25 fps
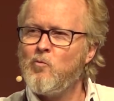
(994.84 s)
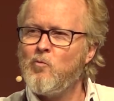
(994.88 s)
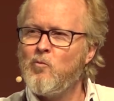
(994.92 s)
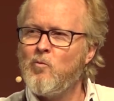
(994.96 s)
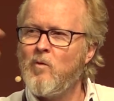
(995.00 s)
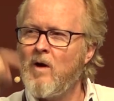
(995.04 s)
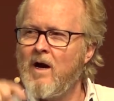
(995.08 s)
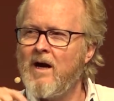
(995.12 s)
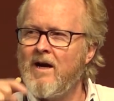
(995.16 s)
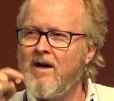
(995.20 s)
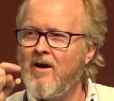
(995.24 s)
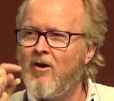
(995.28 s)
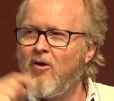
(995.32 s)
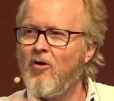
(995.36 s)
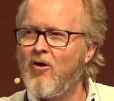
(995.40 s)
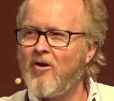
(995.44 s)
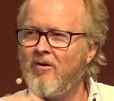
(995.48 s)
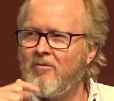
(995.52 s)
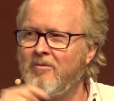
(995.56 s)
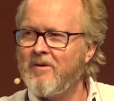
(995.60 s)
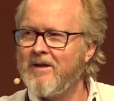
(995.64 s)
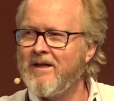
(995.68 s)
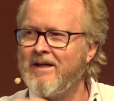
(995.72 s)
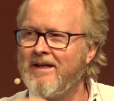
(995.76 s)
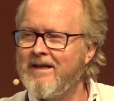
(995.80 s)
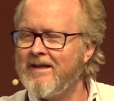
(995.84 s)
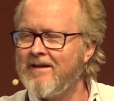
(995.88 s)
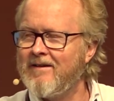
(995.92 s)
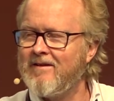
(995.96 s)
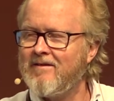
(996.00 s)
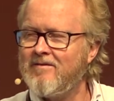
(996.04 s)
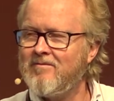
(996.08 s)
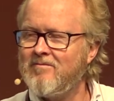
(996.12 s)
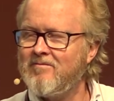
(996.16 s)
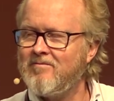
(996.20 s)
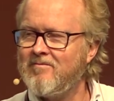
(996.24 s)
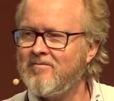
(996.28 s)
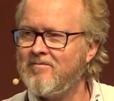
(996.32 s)
Why are we here?
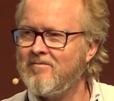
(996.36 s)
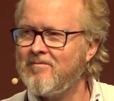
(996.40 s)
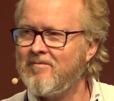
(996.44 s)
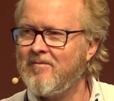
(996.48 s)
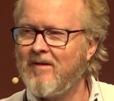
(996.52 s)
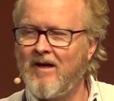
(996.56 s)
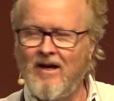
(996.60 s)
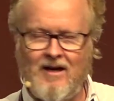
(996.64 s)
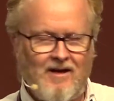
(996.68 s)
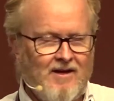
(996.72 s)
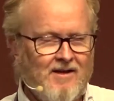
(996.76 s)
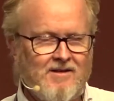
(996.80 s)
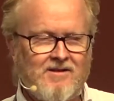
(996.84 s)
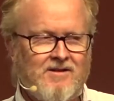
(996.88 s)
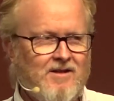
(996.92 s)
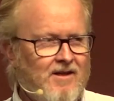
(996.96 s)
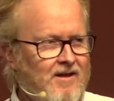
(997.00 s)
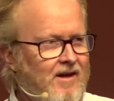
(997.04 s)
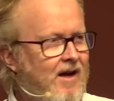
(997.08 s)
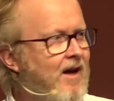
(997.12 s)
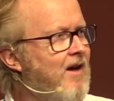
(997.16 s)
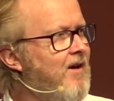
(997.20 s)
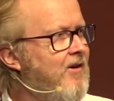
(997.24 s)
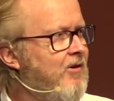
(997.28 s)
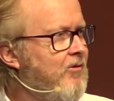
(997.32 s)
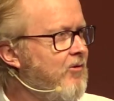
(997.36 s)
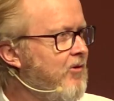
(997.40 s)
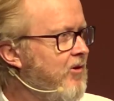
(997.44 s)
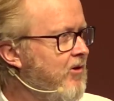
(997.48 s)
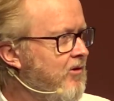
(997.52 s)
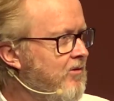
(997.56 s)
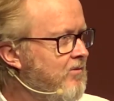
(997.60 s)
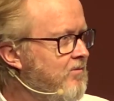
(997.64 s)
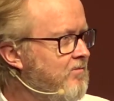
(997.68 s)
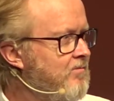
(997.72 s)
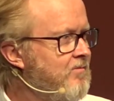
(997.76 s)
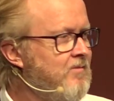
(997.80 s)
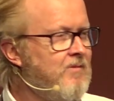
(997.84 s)
I said, I don't know.